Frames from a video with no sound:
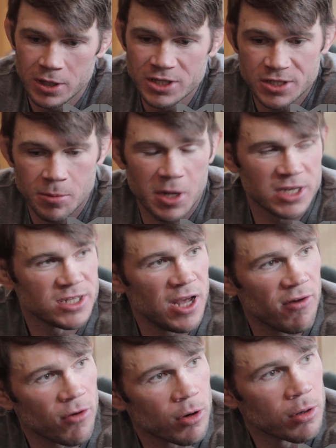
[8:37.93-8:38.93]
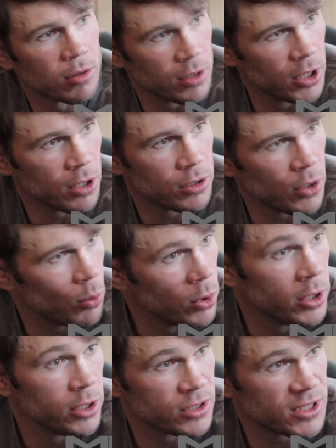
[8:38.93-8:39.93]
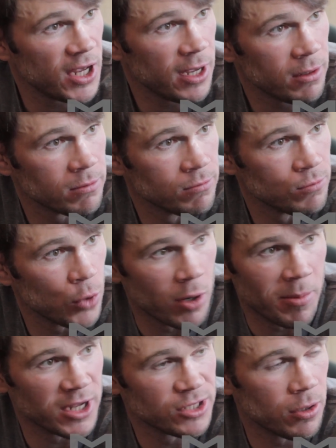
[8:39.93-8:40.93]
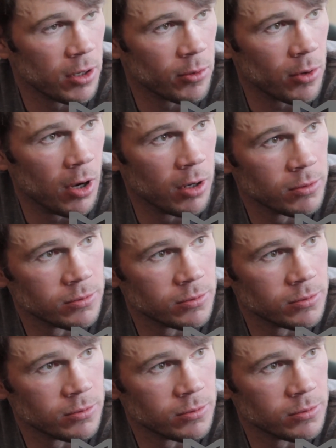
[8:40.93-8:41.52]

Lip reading: he's the best ever. You know, wouldn't you say? Or am I totally wrong?